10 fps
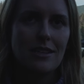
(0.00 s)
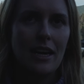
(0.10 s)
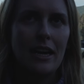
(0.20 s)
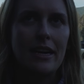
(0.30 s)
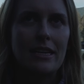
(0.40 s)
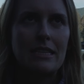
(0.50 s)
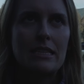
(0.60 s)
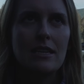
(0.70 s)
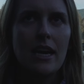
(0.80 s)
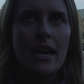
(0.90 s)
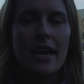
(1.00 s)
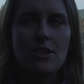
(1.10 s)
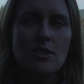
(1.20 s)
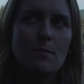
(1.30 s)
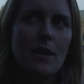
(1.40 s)
And it
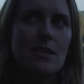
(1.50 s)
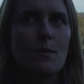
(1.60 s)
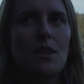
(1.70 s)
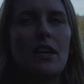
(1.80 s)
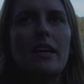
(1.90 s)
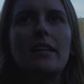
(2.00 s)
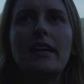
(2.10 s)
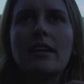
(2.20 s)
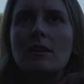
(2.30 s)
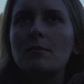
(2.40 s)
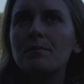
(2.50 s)
just makes me think like